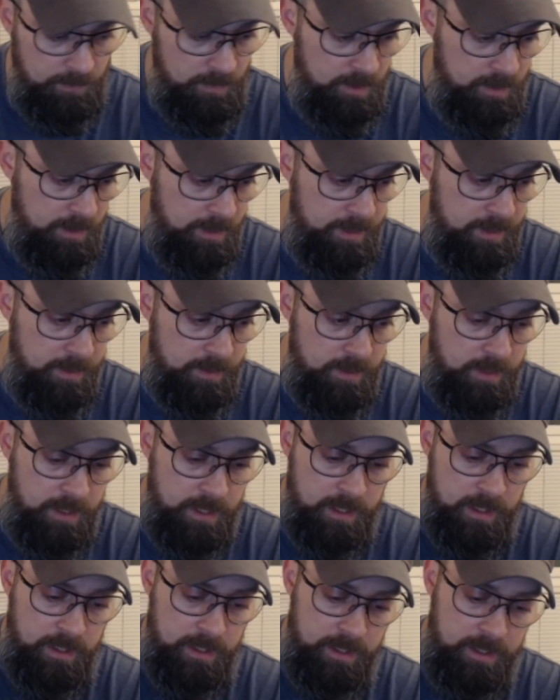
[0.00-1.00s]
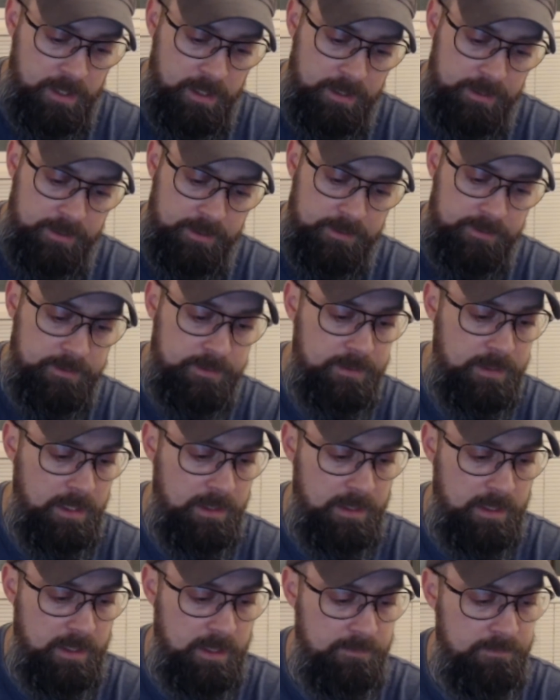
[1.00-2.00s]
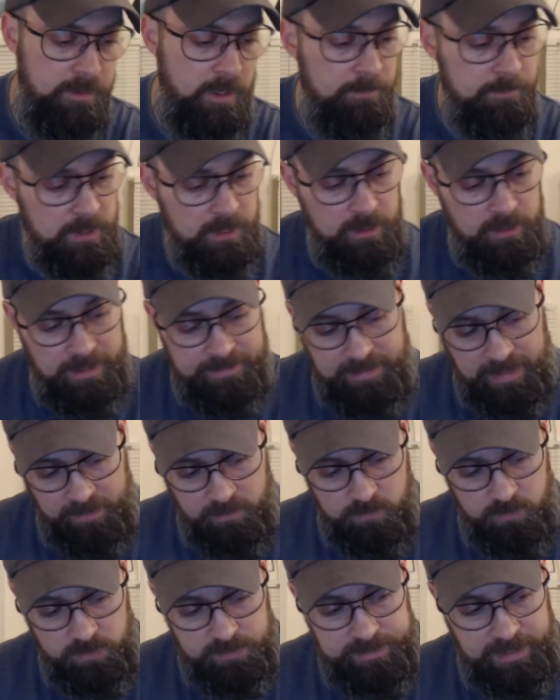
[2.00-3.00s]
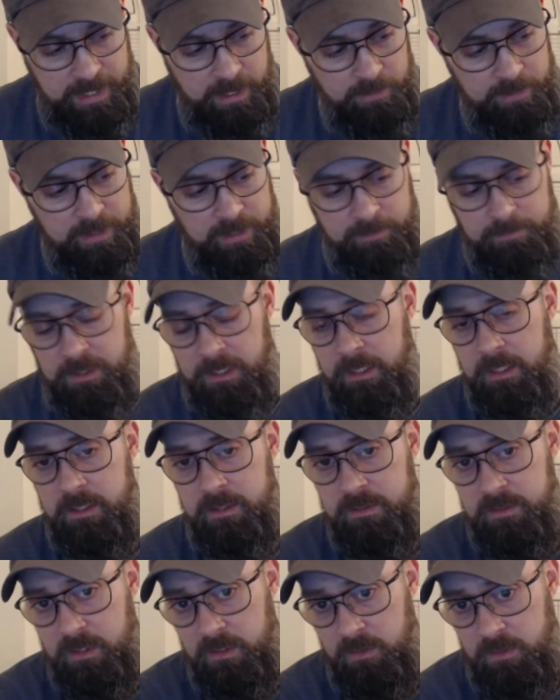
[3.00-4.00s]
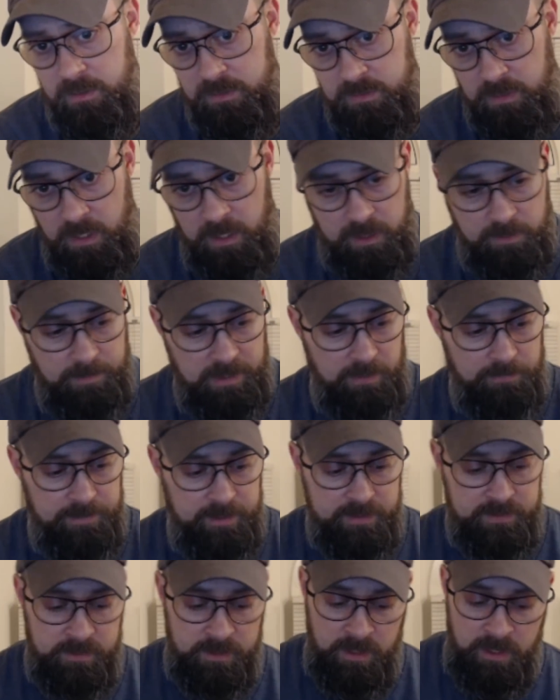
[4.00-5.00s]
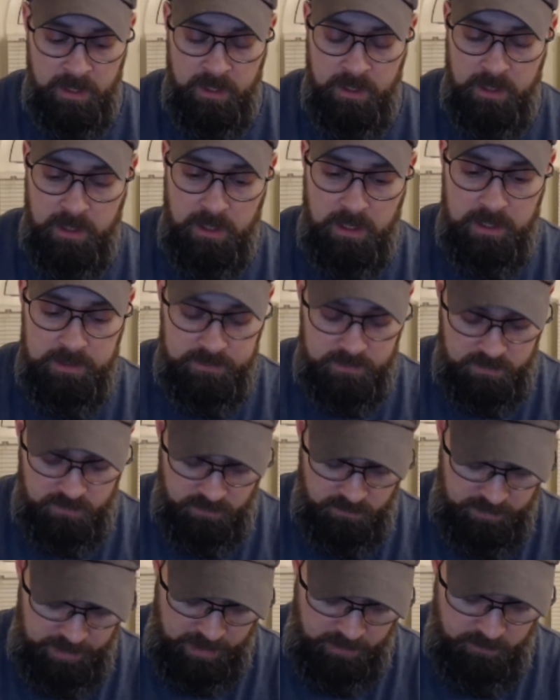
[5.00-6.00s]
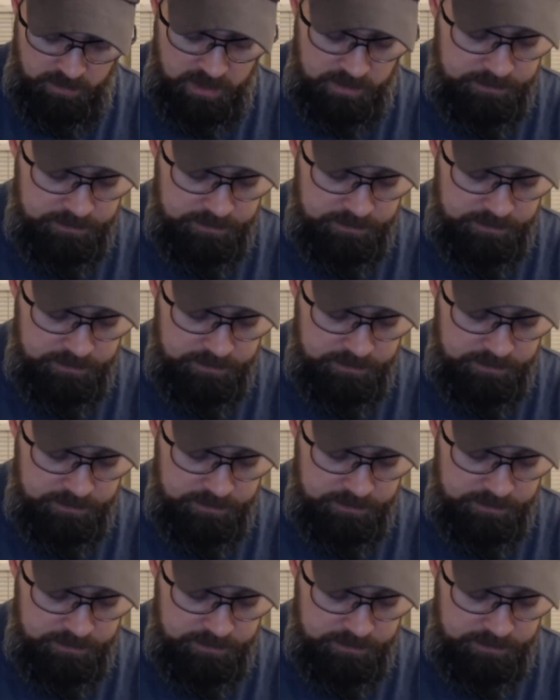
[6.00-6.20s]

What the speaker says: here, and now that I'm going to let that cool down, and I'm going to continue to talk about this. I'll unscrew that while I'm